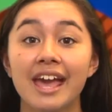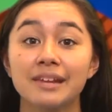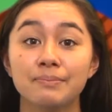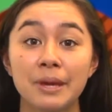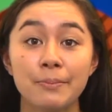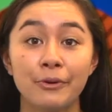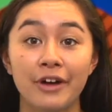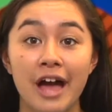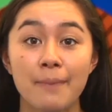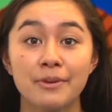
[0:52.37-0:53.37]
and people
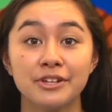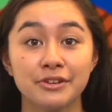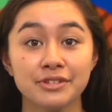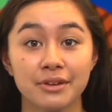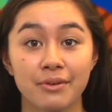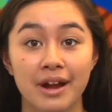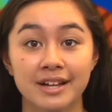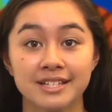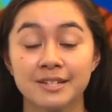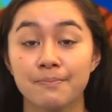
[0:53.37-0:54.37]
have been using
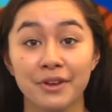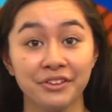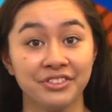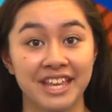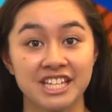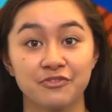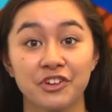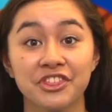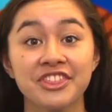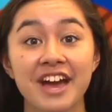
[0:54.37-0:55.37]
rocks to build things for
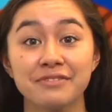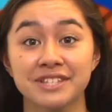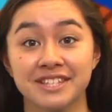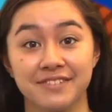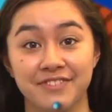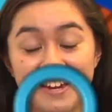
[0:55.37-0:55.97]
thousands of